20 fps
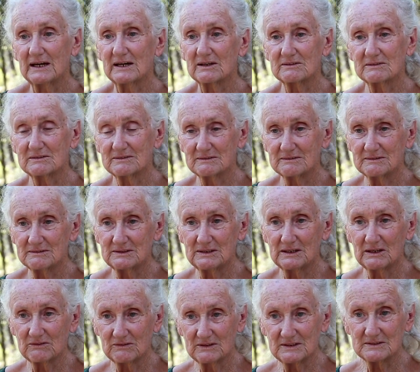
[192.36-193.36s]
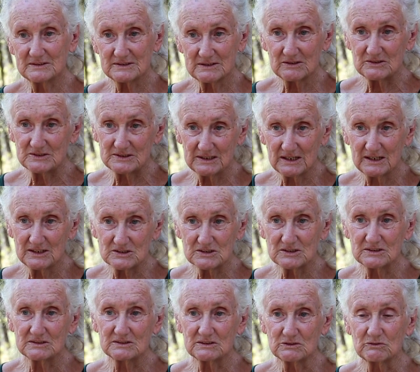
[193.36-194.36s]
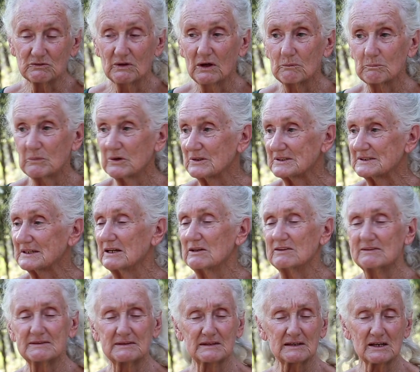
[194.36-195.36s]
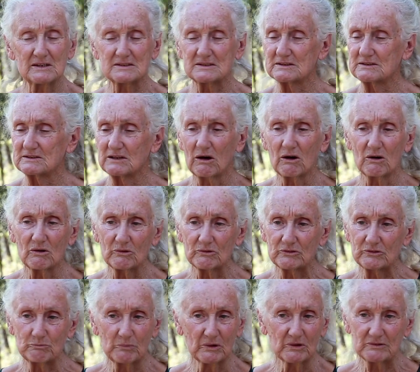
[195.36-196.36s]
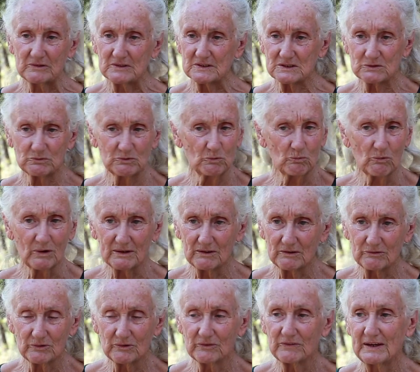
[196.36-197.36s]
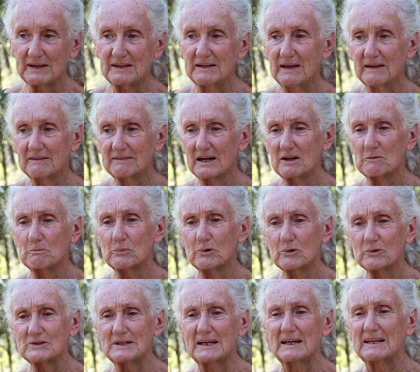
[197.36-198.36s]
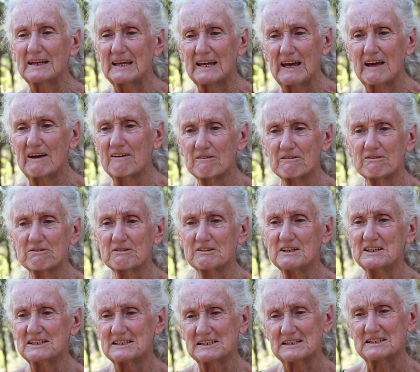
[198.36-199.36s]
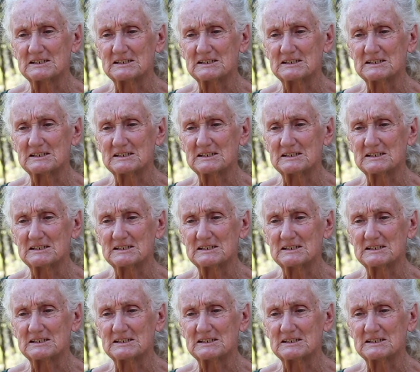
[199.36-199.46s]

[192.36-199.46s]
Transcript: out, you know, the associations of, because those old botanists were wonderful. They put down every